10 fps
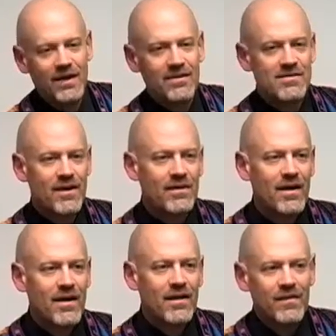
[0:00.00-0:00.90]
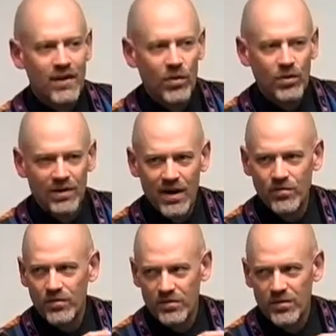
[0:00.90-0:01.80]
And he said, There were
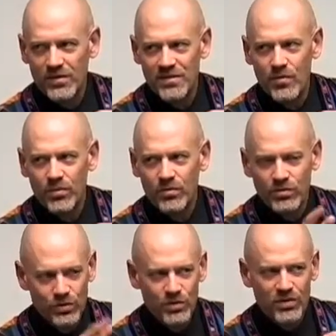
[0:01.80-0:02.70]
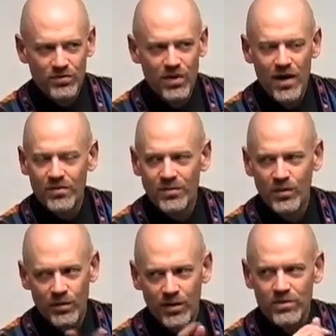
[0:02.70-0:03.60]
levels of our temple you could have gone through
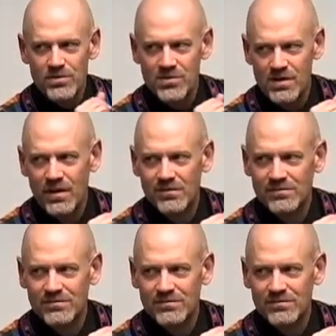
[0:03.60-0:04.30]
with what you just did.